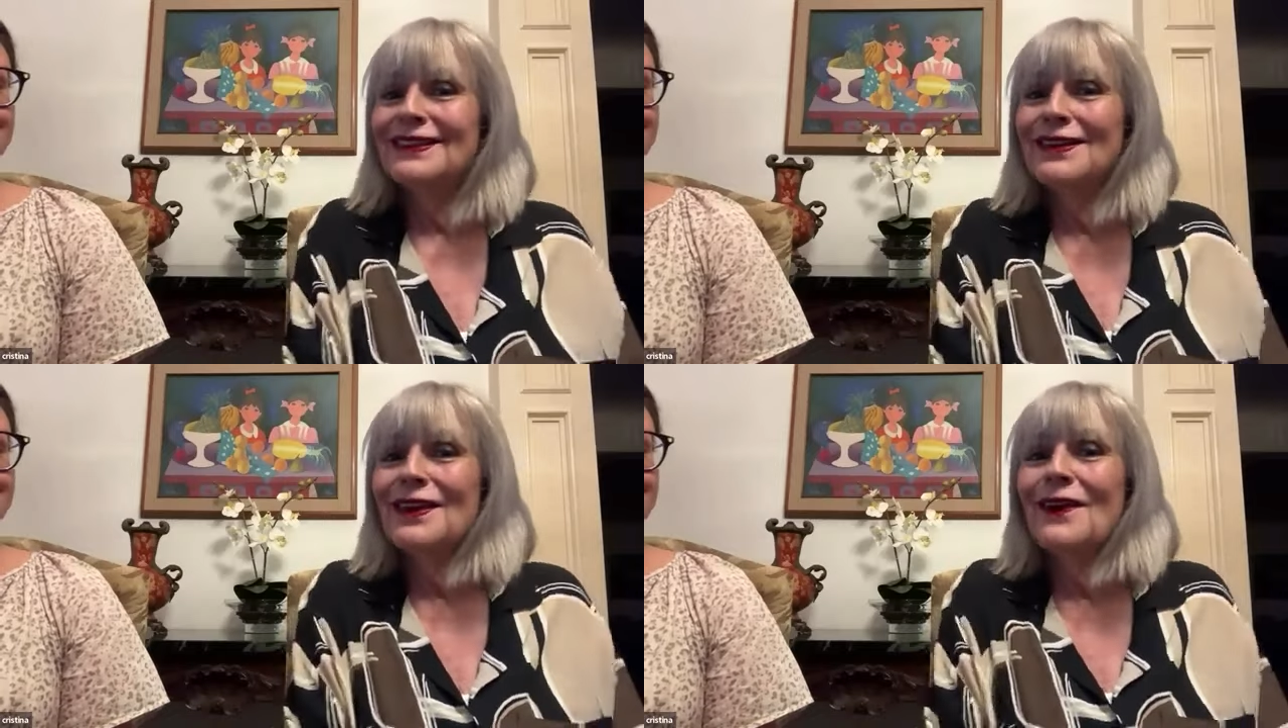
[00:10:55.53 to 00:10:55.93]

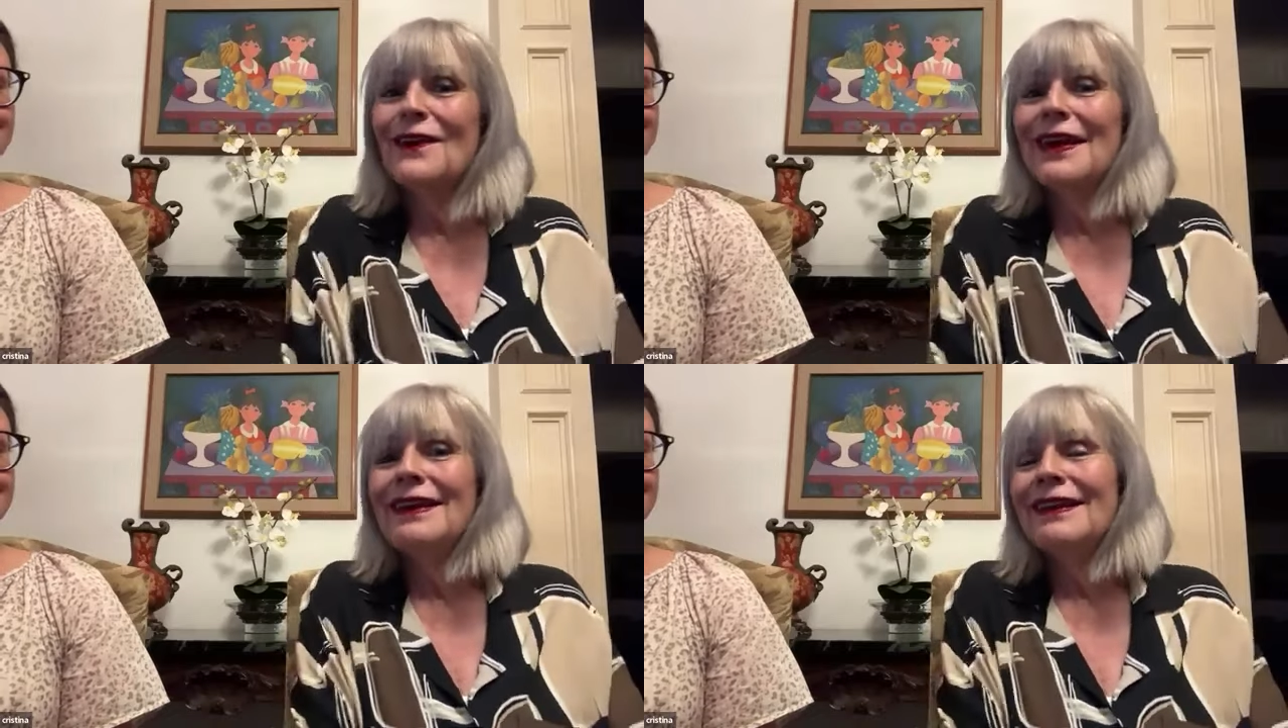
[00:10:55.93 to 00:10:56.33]
you
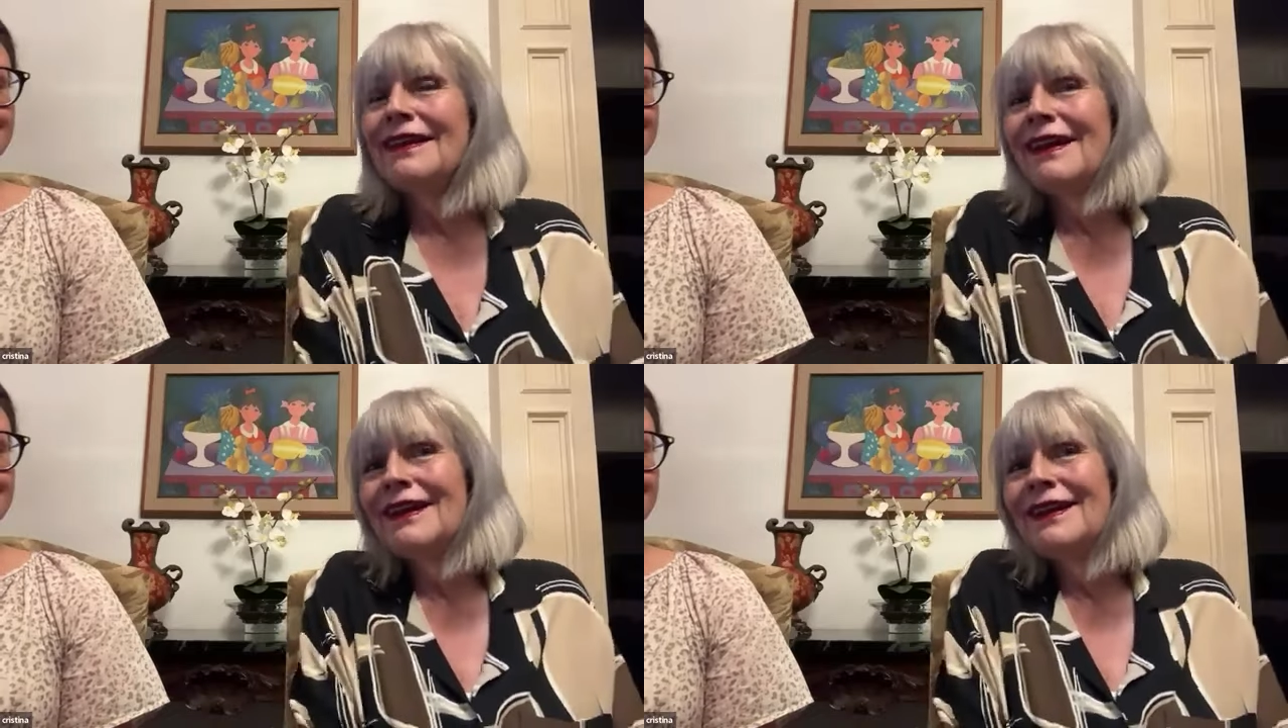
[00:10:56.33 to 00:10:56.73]
know,
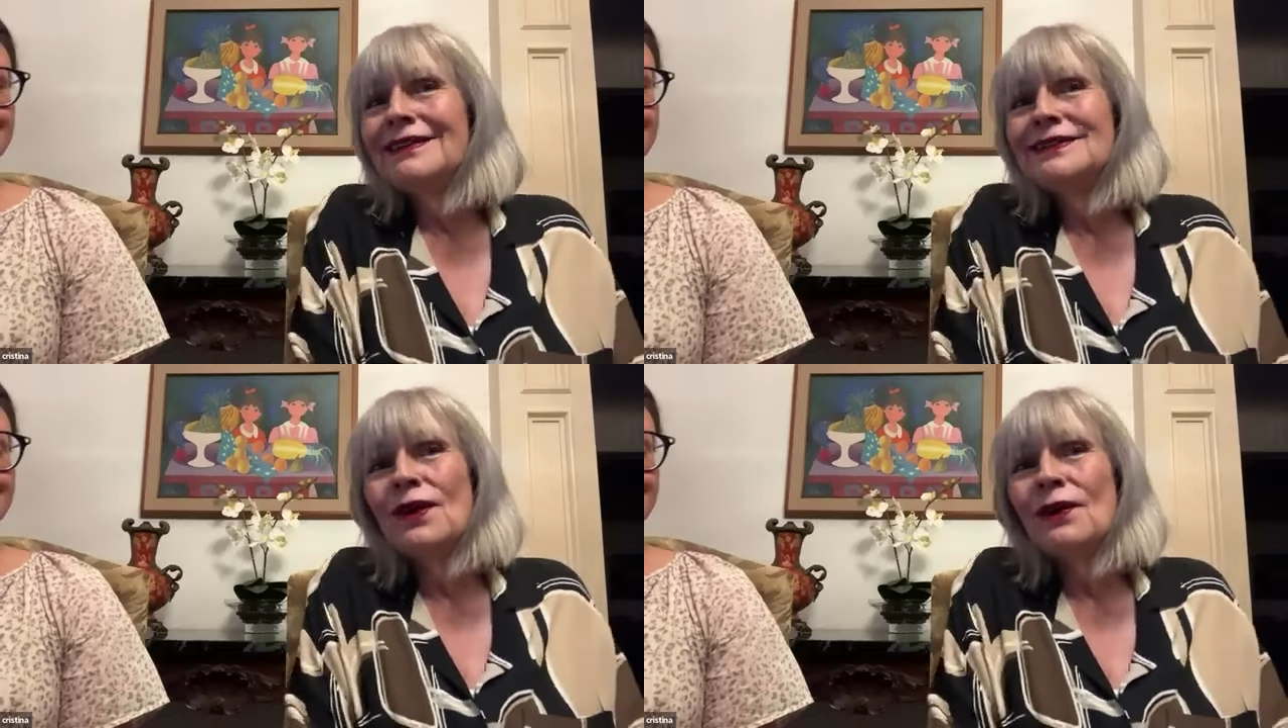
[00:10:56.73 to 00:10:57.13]

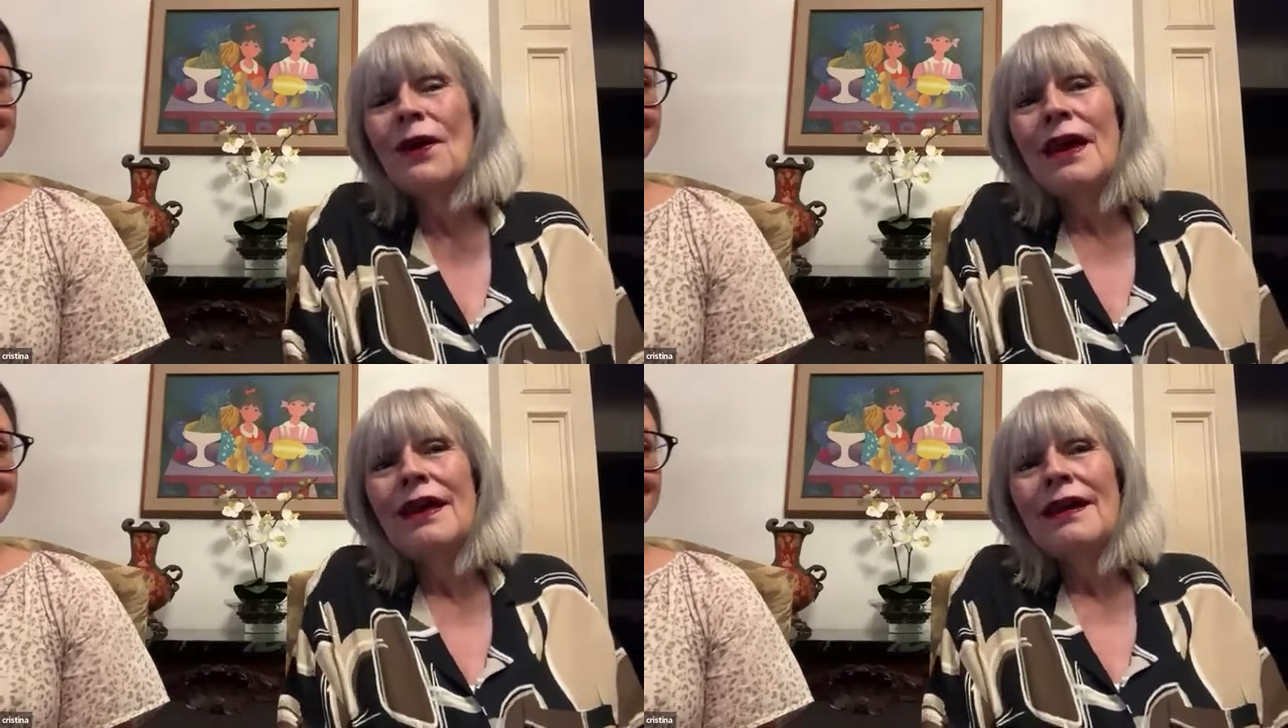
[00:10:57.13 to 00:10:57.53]
and so